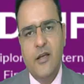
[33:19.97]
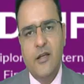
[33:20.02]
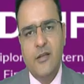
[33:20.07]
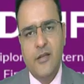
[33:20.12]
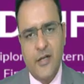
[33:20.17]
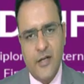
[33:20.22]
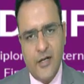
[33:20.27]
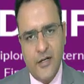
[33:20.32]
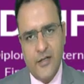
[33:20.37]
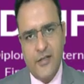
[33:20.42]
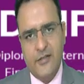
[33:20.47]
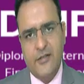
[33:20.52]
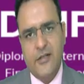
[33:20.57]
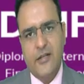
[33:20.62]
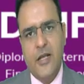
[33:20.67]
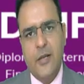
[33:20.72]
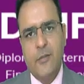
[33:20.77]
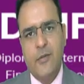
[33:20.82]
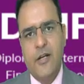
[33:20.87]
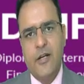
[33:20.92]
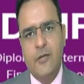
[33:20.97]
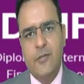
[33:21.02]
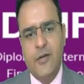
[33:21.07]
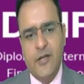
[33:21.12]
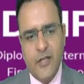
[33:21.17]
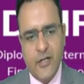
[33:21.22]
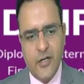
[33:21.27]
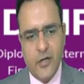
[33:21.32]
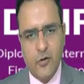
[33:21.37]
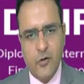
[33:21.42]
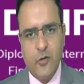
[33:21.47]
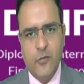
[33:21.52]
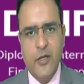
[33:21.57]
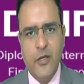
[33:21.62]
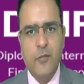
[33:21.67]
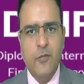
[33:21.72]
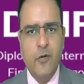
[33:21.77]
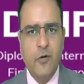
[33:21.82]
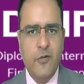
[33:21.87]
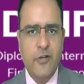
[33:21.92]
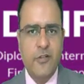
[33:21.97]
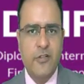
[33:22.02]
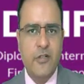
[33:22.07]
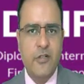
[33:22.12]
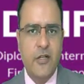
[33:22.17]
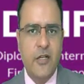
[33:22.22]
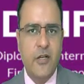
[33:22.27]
That contingent liability may turn out to be a provision